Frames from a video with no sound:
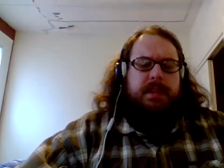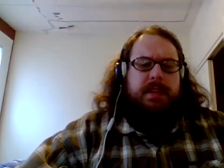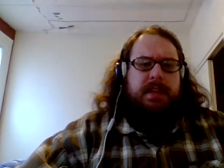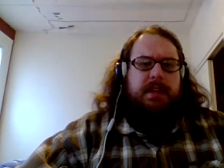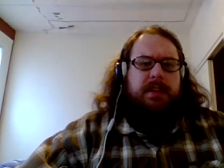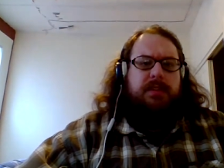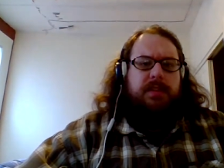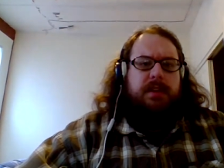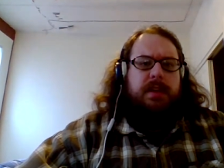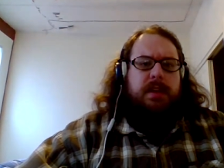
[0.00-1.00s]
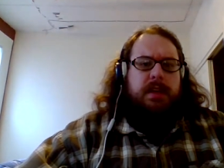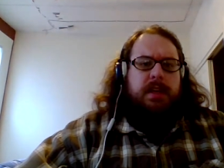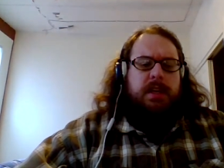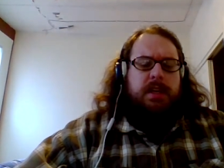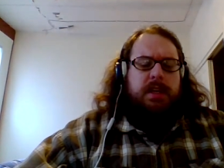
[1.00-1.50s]
kid, uh,
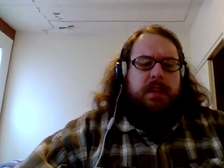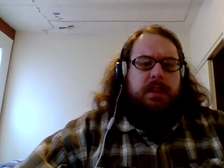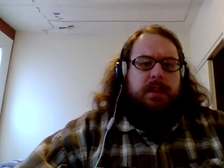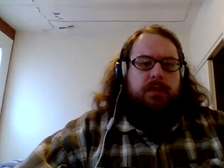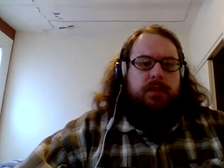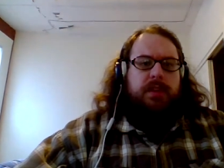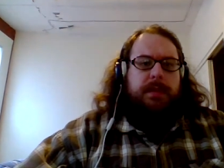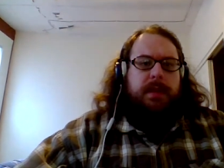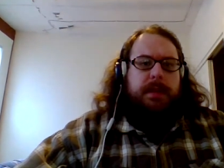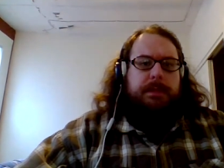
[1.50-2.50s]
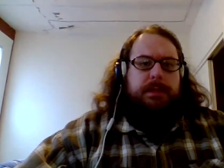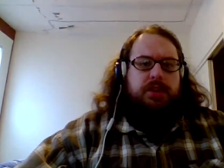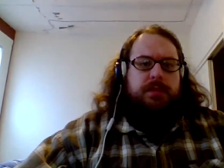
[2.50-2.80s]
there's one time a kid pushed